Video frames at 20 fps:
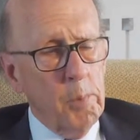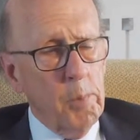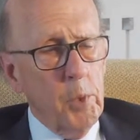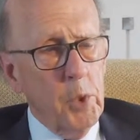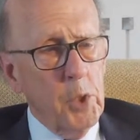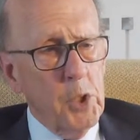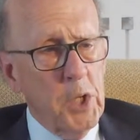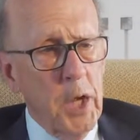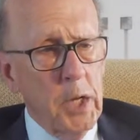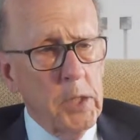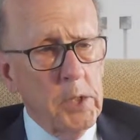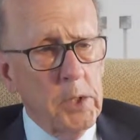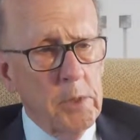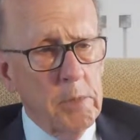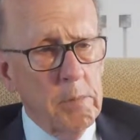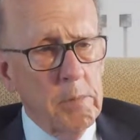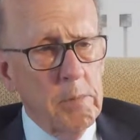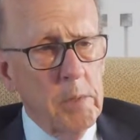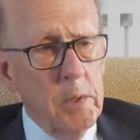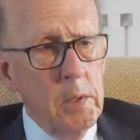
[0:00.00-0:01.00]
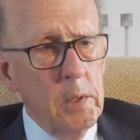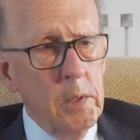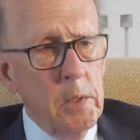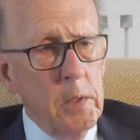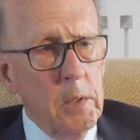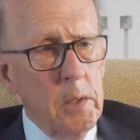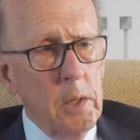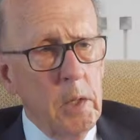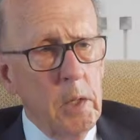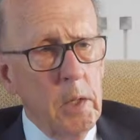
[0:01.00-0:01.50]
productive
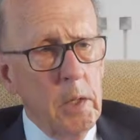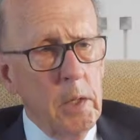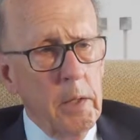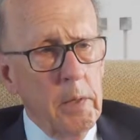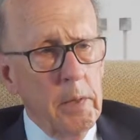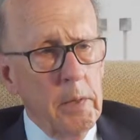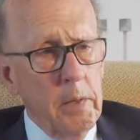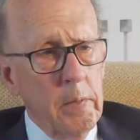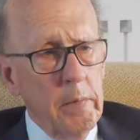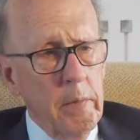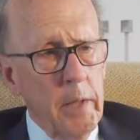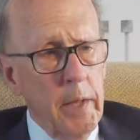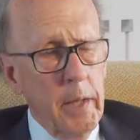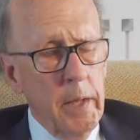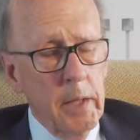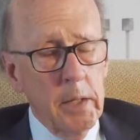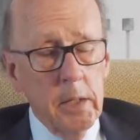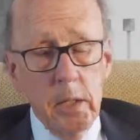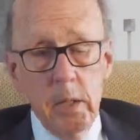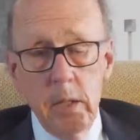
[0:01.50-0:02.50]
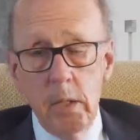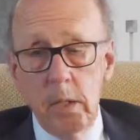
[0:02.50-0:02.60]
than that?